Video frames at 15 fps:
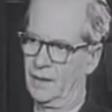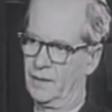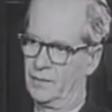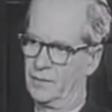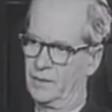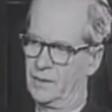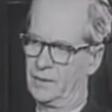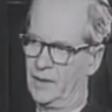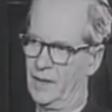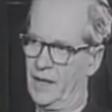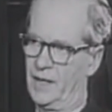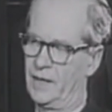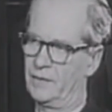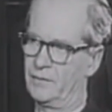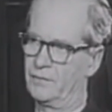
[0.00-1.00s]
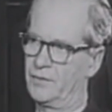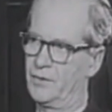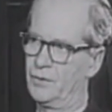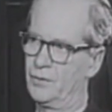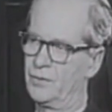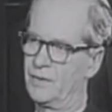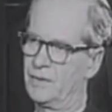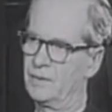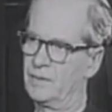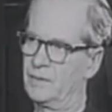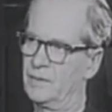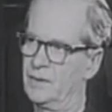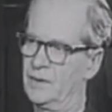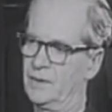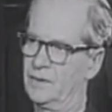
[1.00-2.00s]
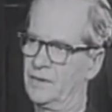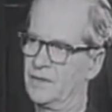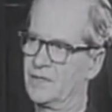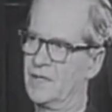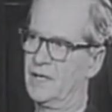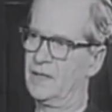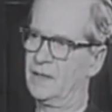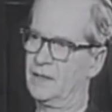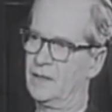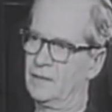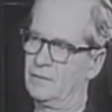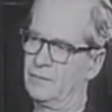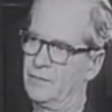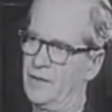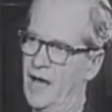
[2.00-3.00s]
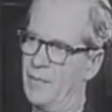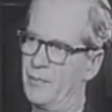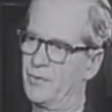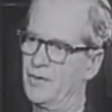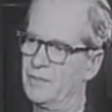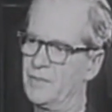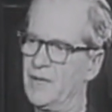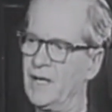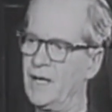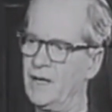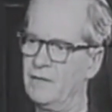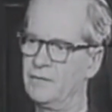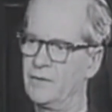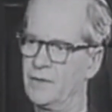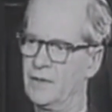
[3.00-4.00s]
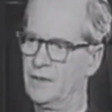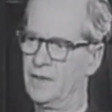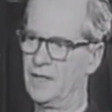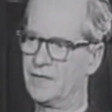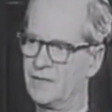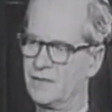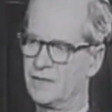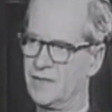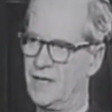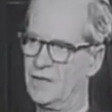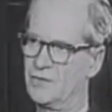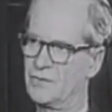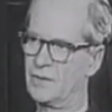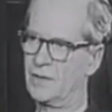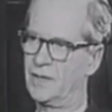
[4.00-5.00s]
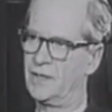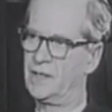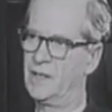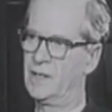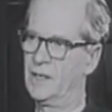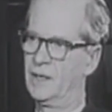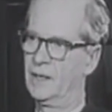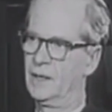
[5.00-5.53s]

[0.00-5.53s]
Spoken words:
I view the study of operant behavior as essentially